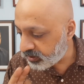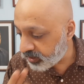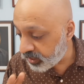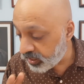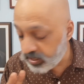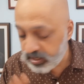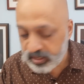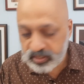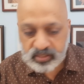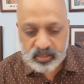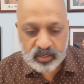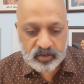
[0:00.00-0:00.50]

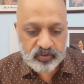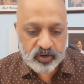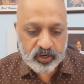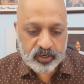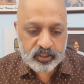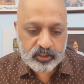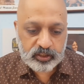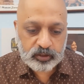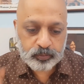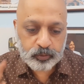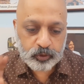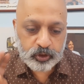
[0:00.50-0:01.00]
Three
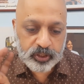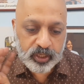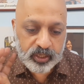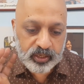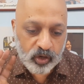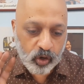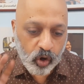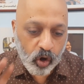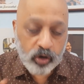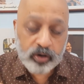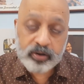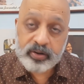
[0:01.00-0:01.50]
disadvantages.
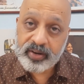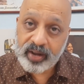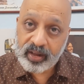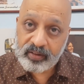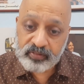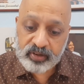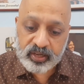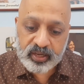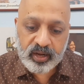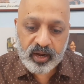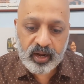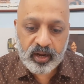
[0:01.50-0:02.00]
Long
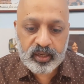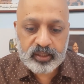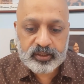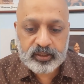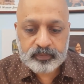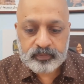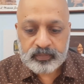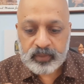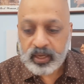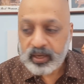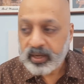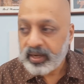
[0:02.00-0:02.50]
traveling
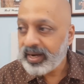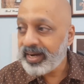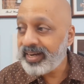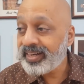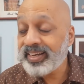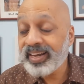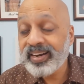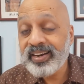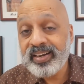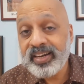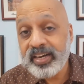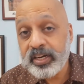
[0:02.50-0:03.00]
hours,
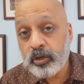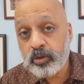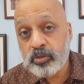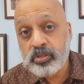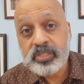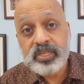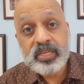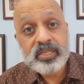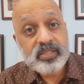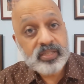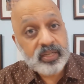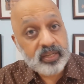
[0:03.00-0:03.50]
it can lead to
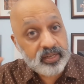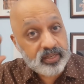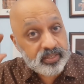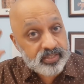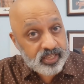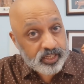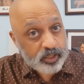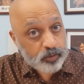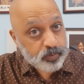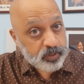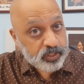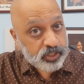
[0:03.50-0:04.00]

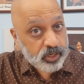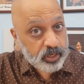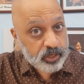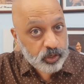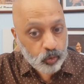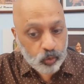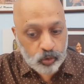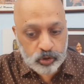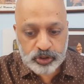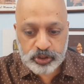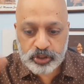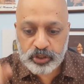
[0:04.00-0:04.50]
seasickness, especially
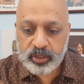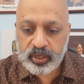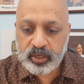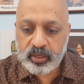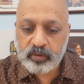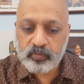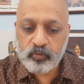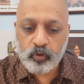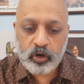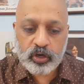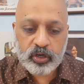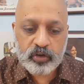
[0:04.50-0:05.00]
in
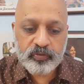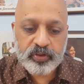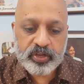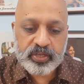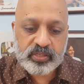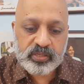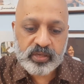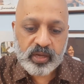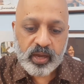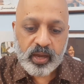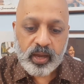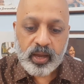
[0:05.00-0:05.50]
oceanic
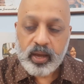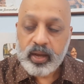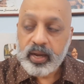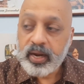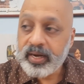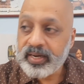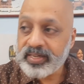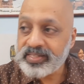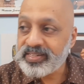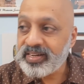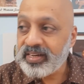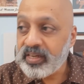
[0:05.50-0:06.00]
waterways.
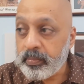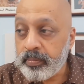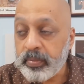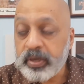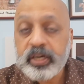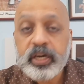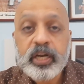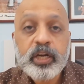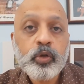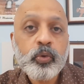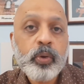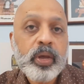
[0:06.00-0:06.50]
it is
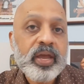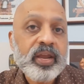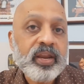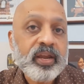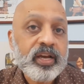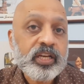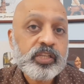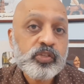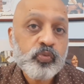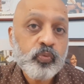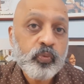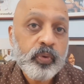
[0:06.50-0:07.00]
limited to
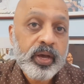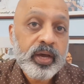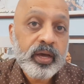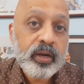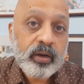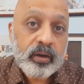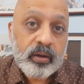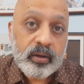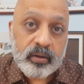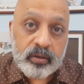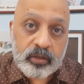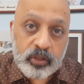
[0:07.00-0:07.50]
areas
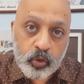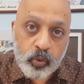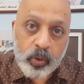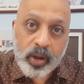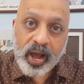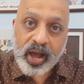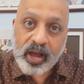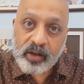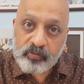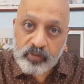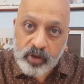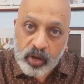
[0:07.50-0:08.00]
where you
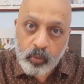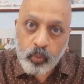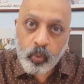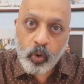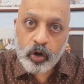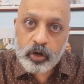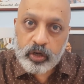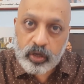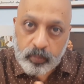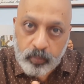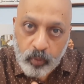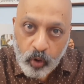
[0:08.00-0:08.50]
have a
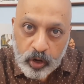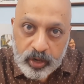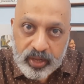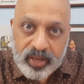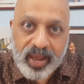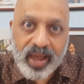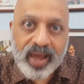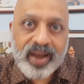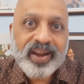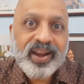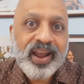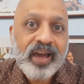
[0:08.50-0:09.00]
water
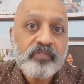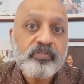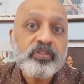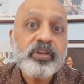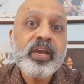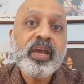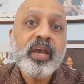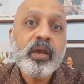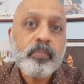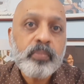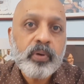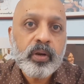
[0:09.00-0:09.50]
body and
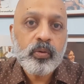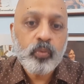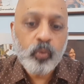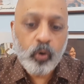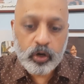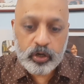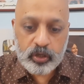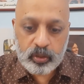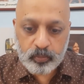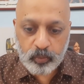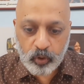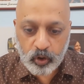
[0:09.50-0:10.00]
navigable
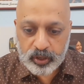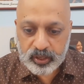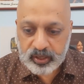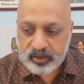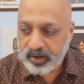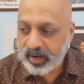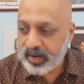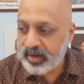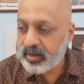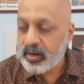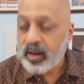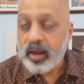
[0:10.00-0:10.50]
water body,
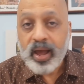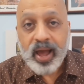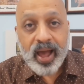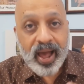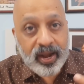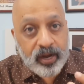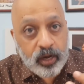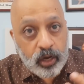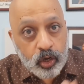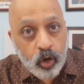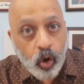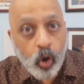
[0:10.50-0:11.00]
right?
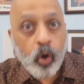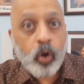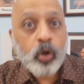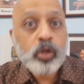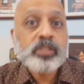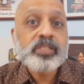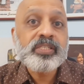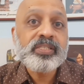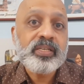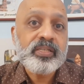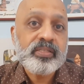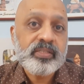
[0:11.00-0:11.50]
And in
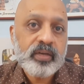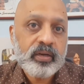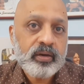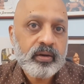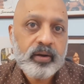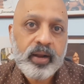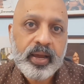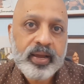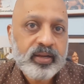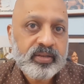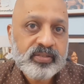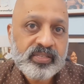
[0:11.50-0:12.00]
all season,
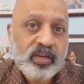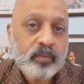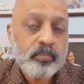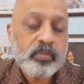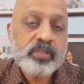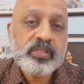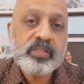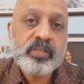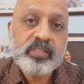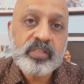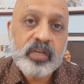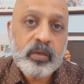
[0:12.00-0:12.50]
like
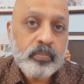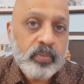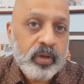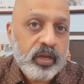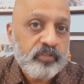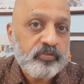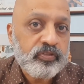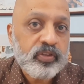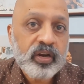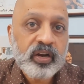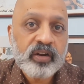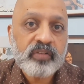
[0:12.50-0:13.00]
summer season,
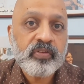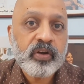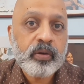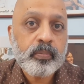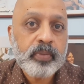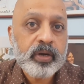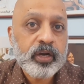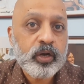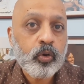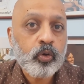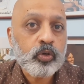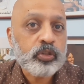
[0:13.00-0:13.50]
may if the
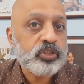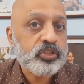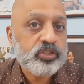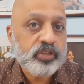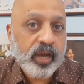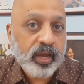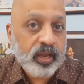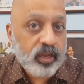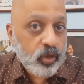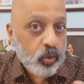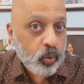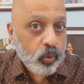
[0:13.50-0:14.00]
riverbed goes
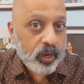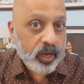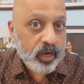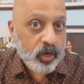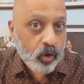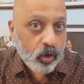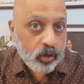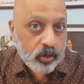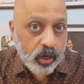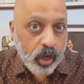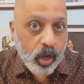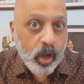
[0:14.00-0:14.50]
dry, you
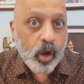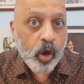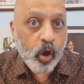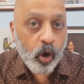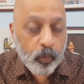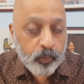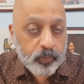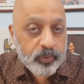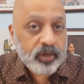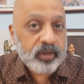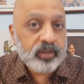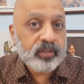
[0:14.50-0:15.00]
cannot
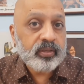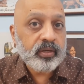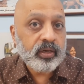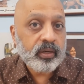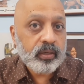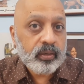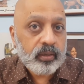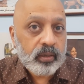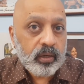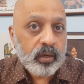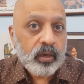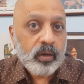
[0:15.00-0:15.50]
operate
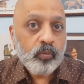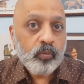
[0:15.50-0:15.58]
the